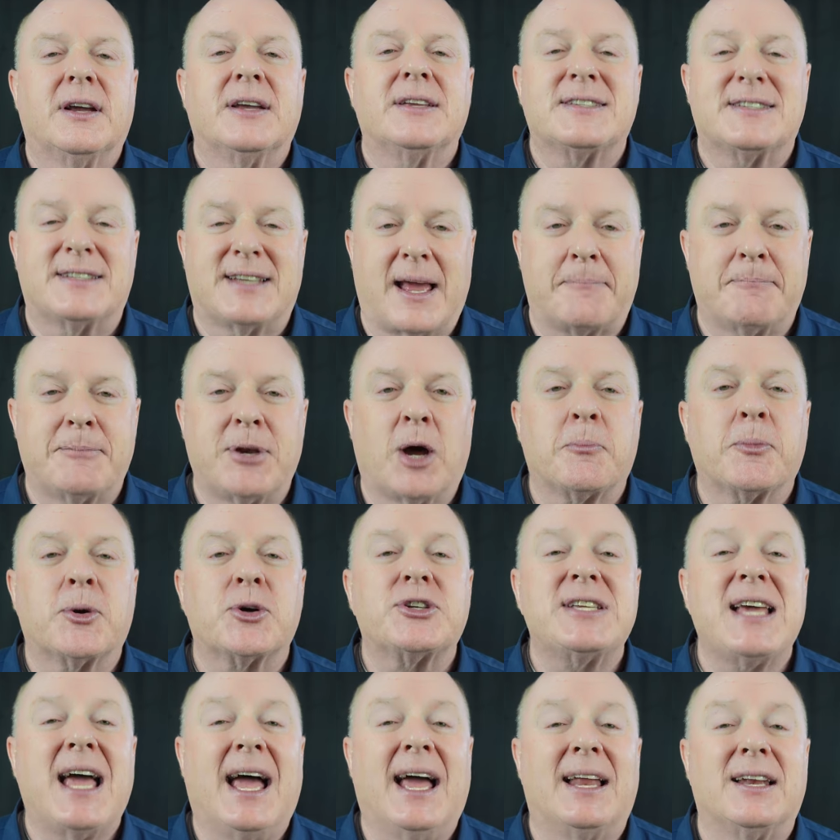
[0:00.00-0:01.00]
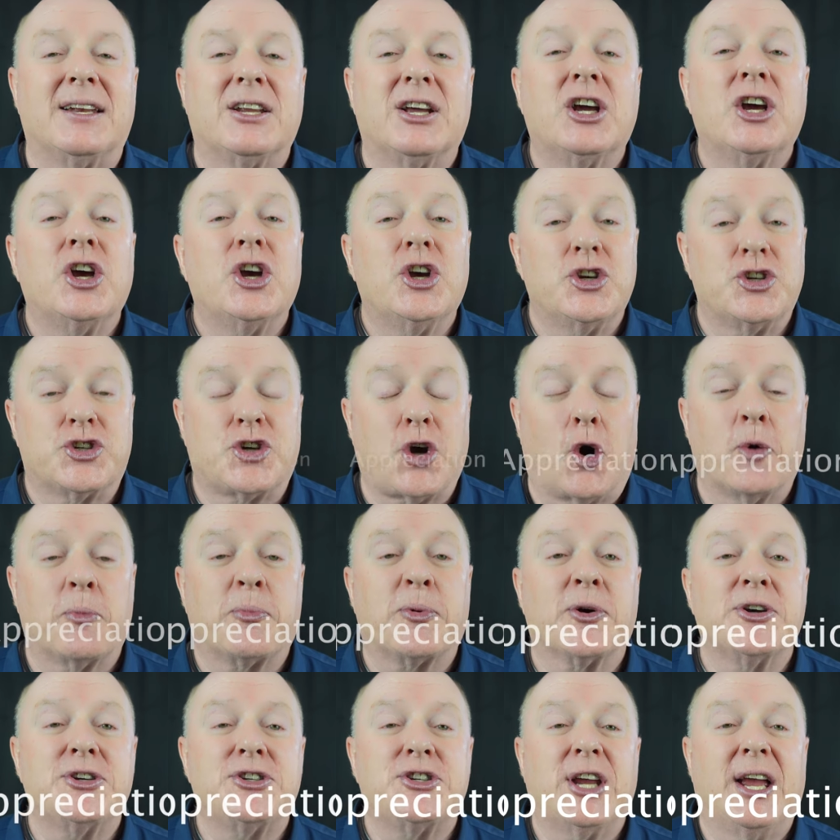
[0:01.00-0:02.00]
Step number ten, show
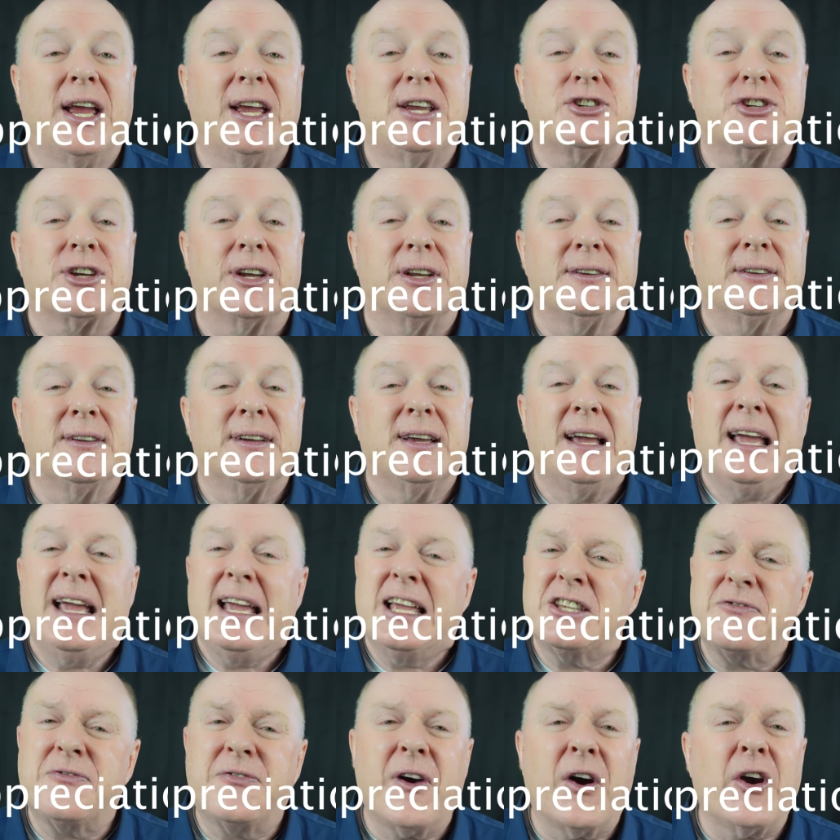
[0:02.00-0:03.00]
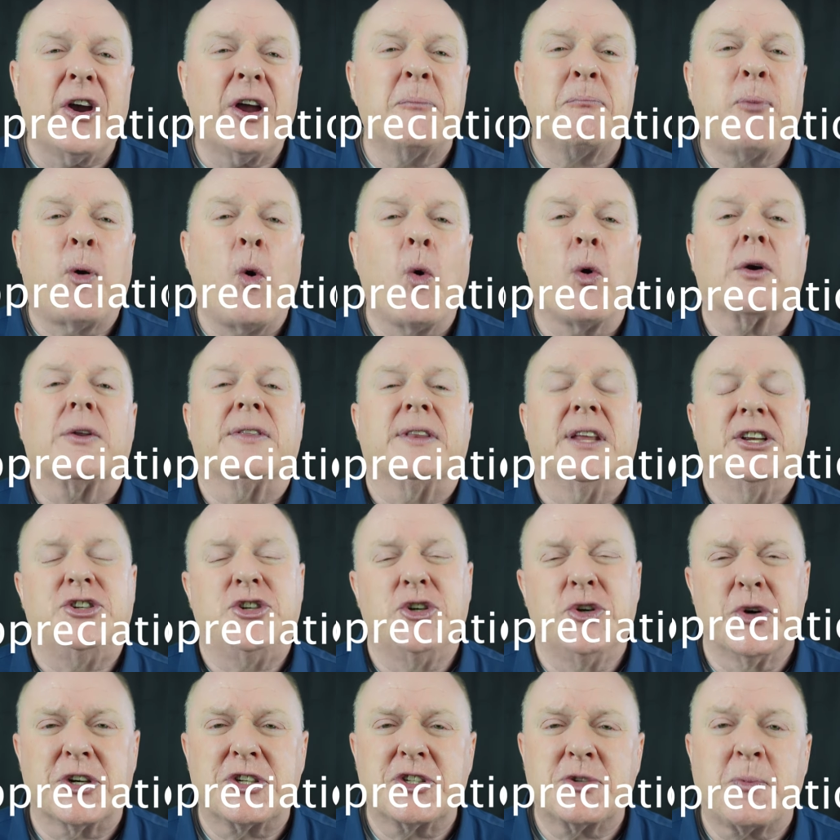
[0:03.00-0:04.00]
appreciation. It's very important that
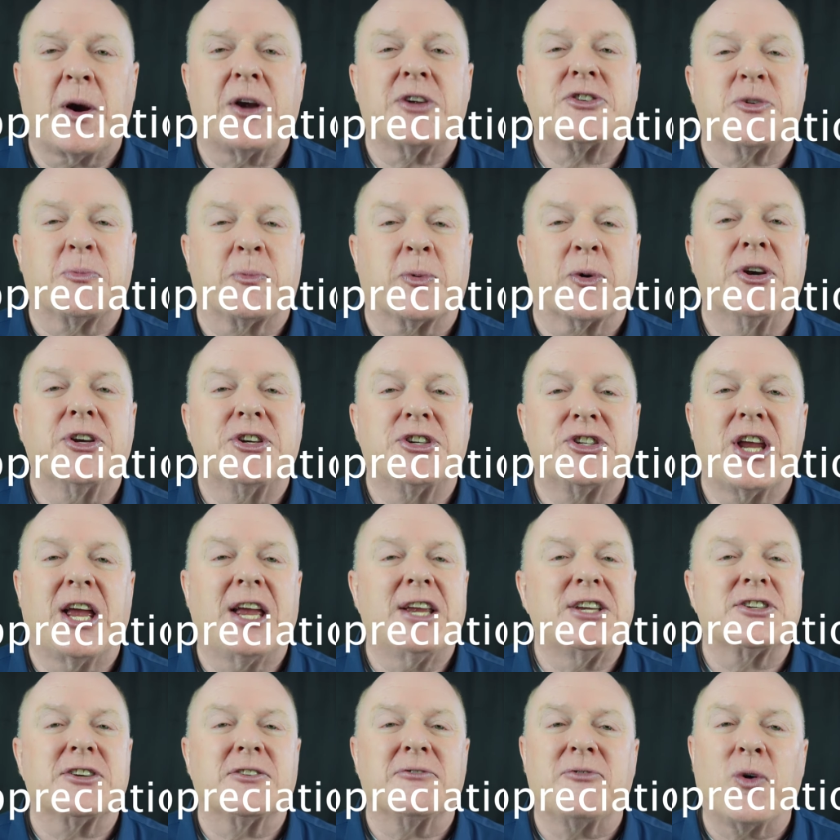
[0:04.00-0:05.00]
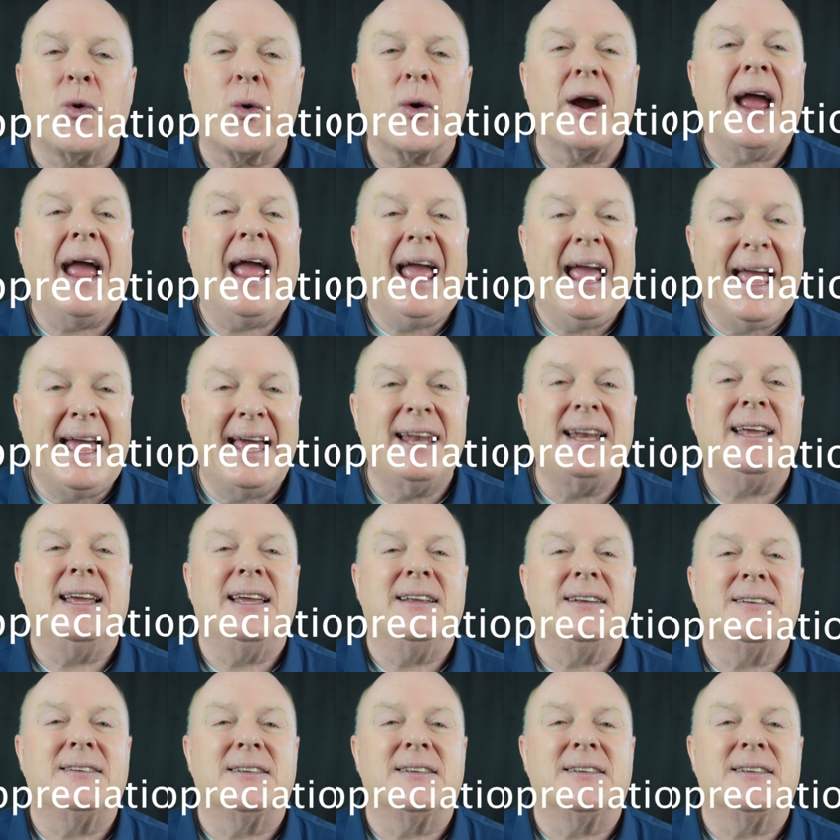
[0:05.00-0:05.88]
you express appreciation for any